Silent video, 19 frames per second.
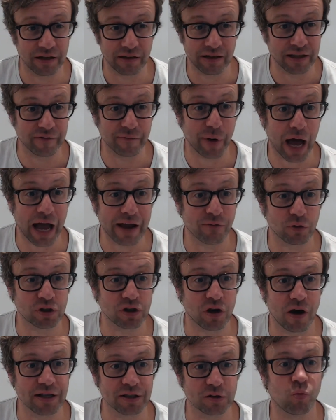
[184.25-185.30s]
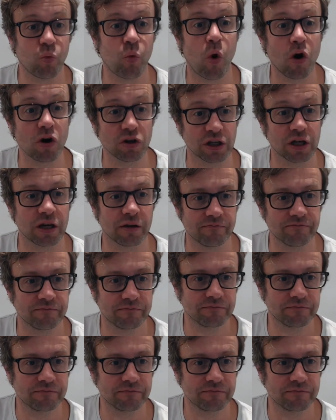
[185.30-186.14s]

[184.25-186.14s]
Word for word: I don't think behavioural science was a